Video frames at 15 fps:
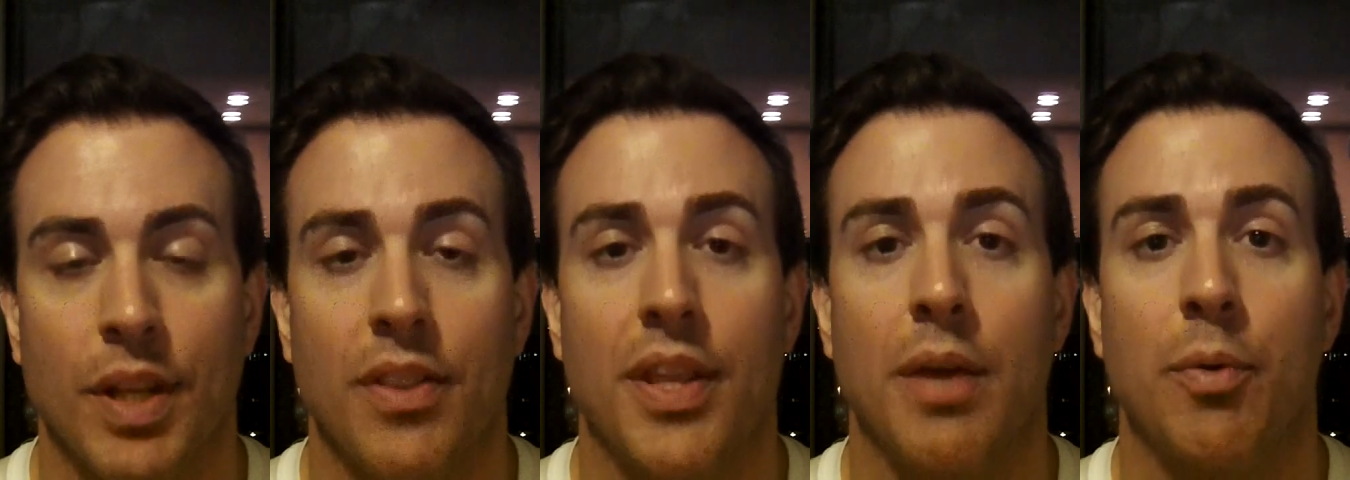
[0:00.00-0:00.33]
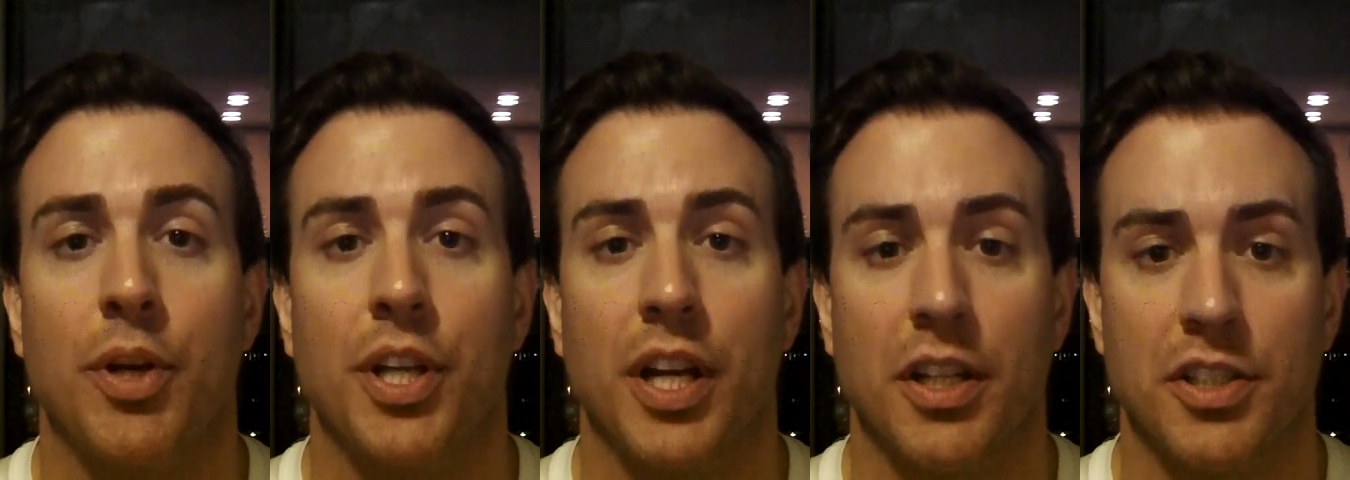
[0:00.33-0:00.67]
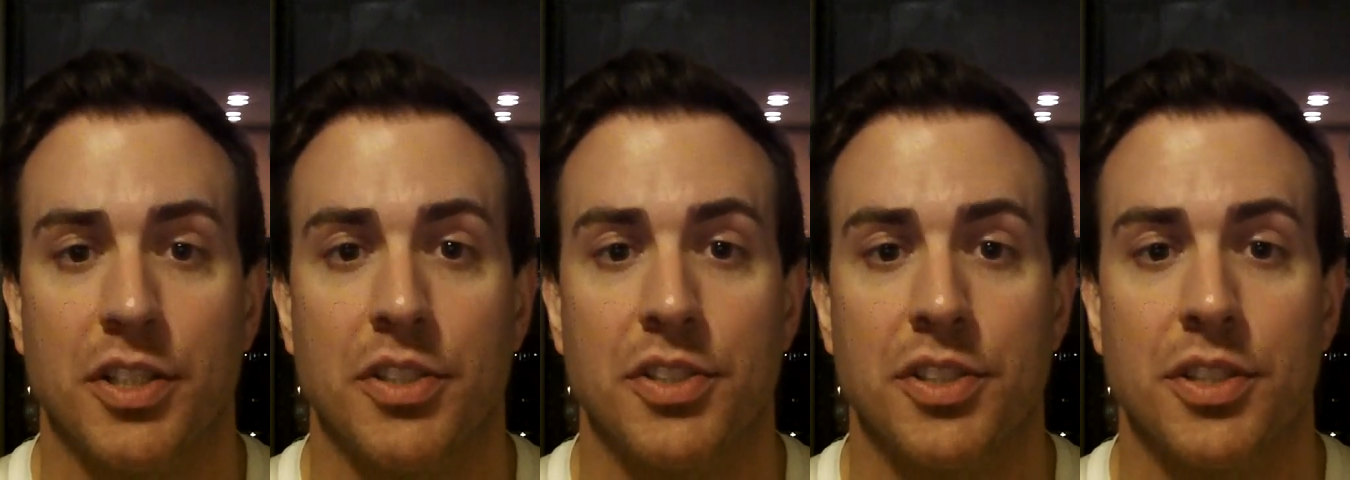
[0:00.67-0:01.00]
They were
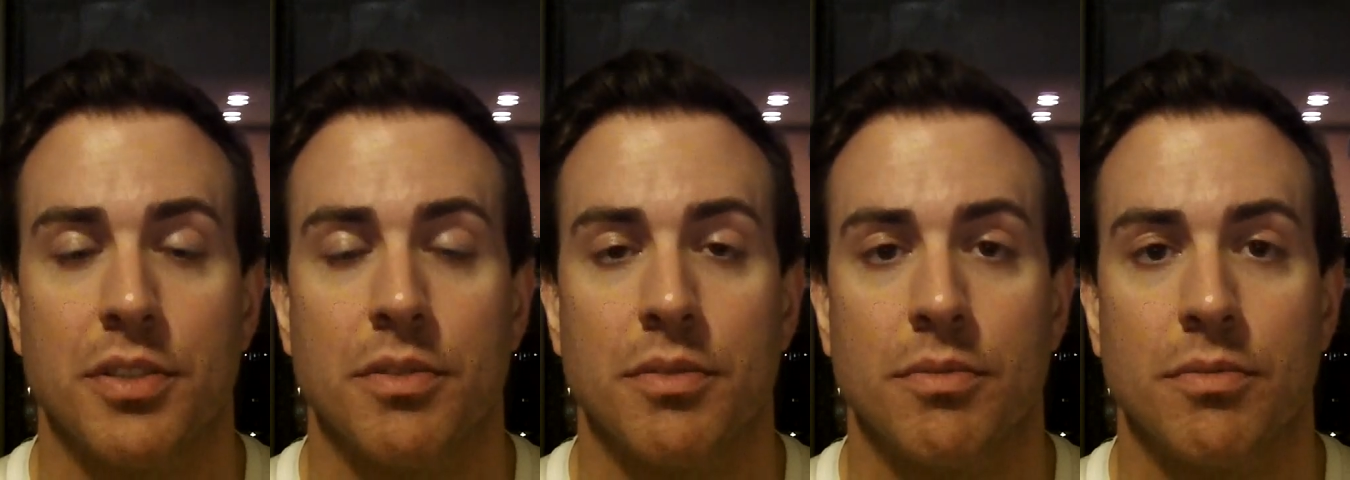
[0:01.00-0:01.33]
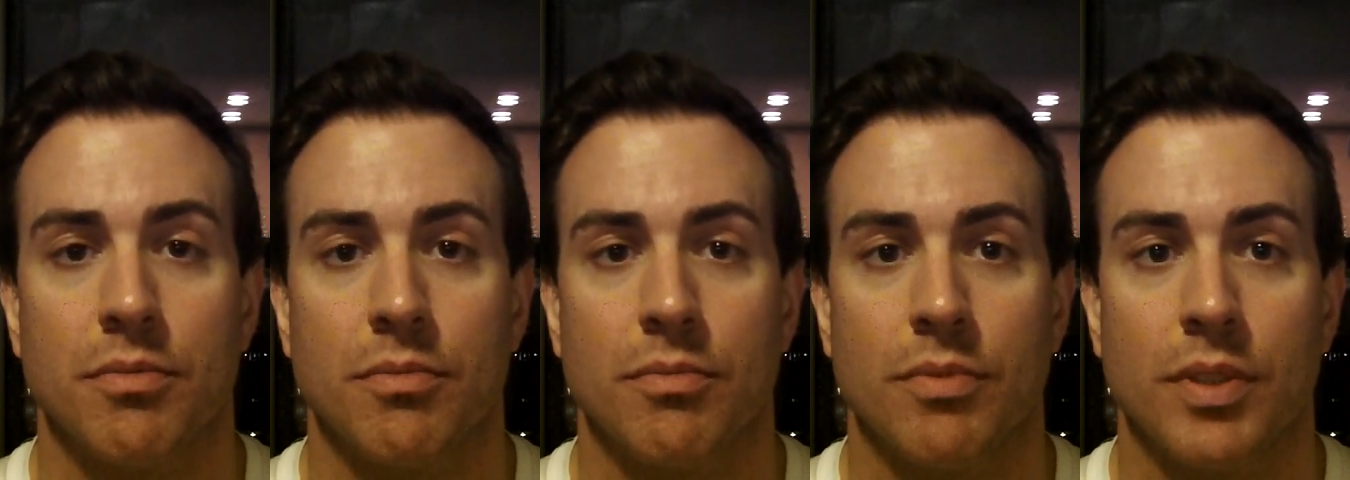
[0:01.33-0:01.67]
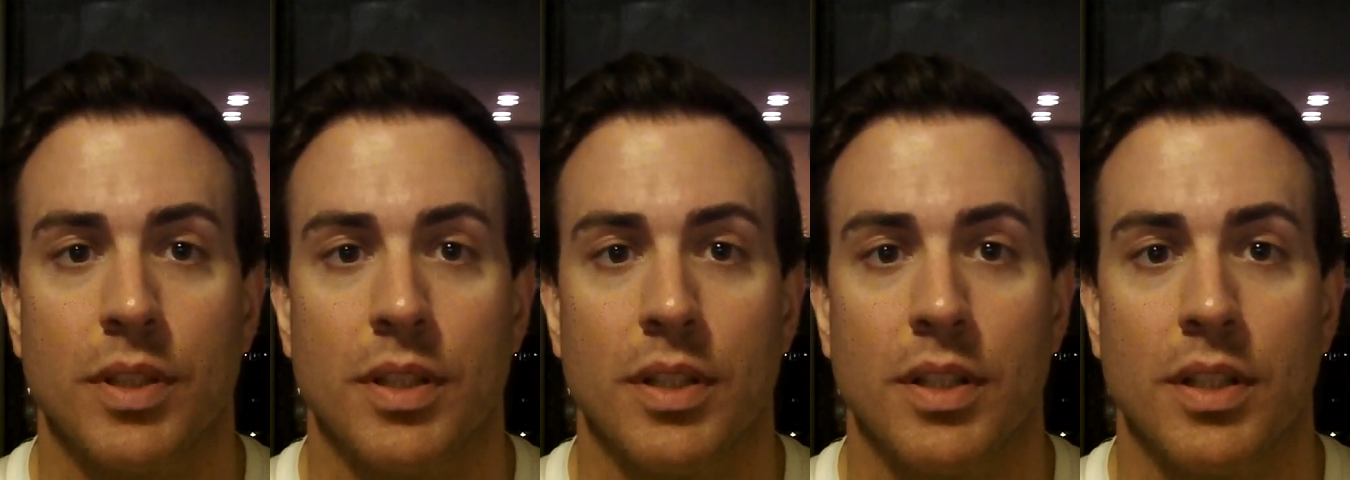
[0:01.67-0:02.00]
youngsters.
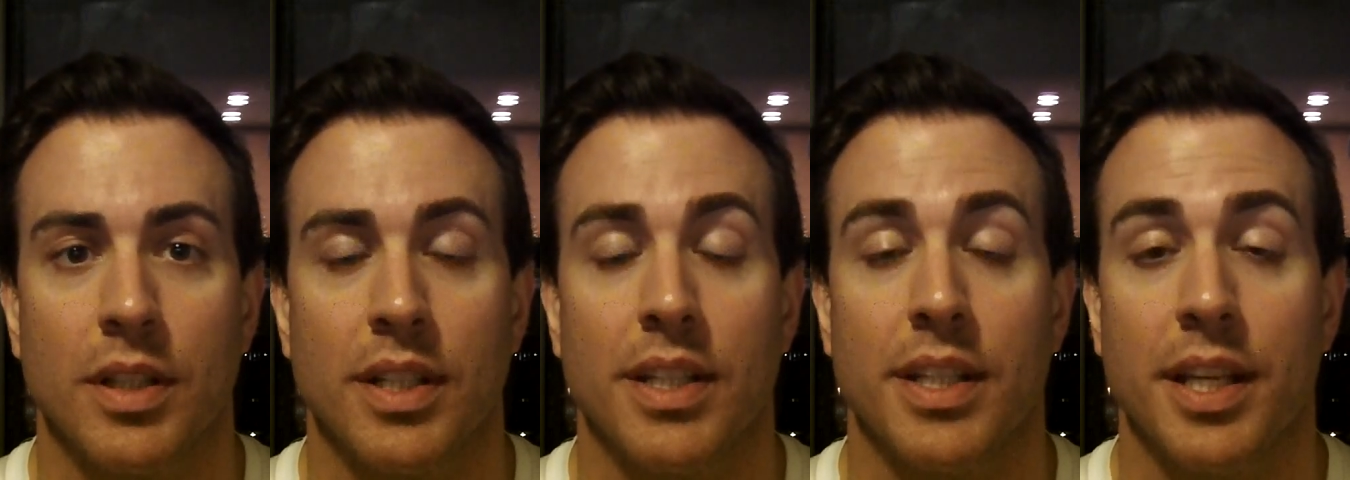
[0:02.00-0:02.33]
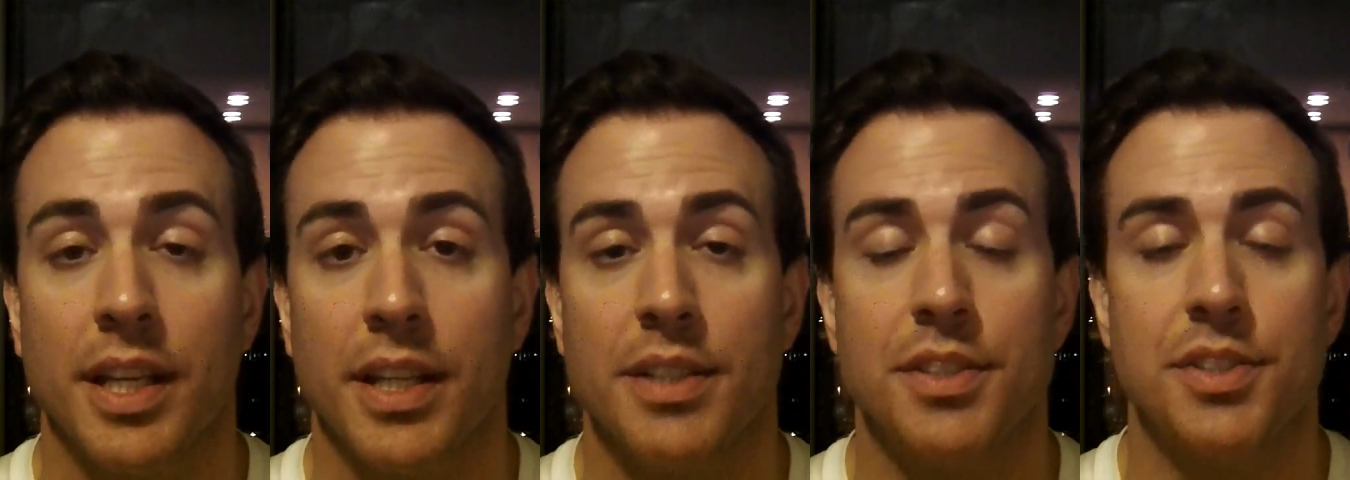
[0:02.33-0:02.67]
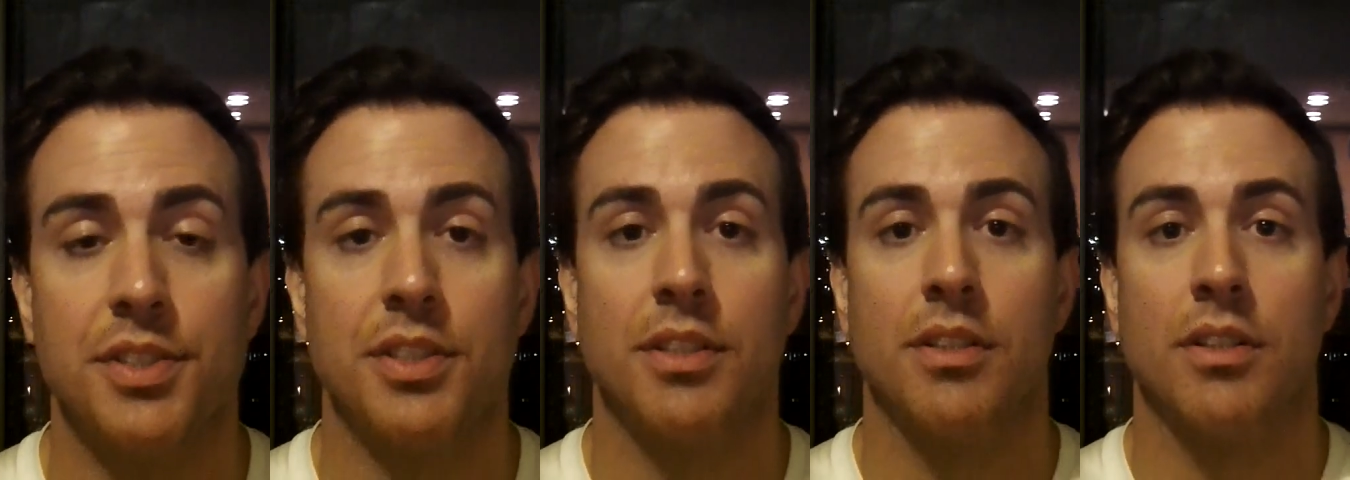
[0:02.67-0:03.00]

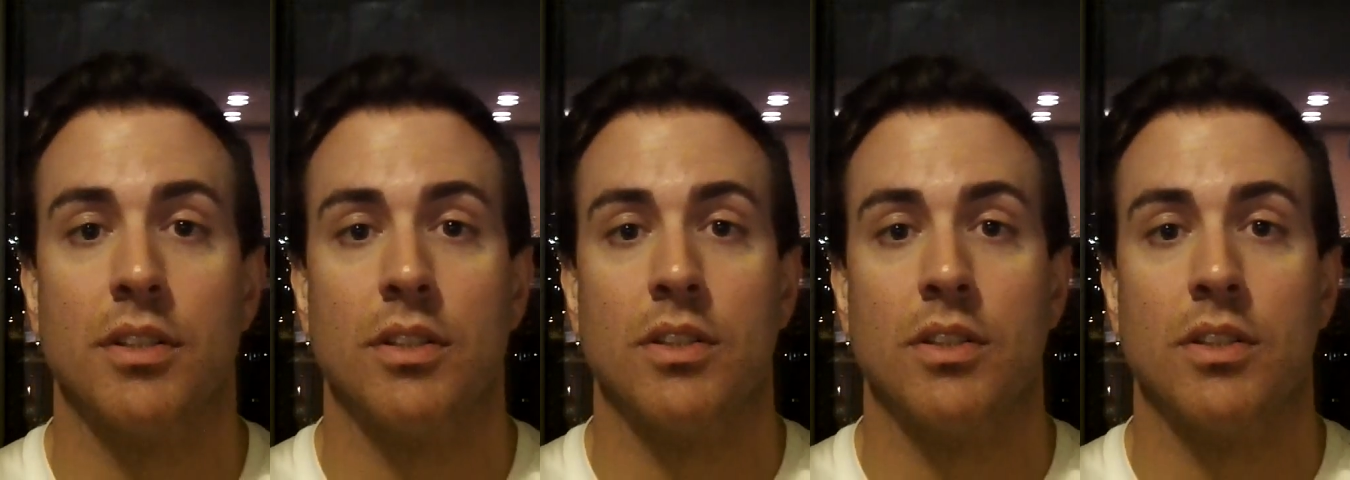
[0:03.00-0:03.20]
Kids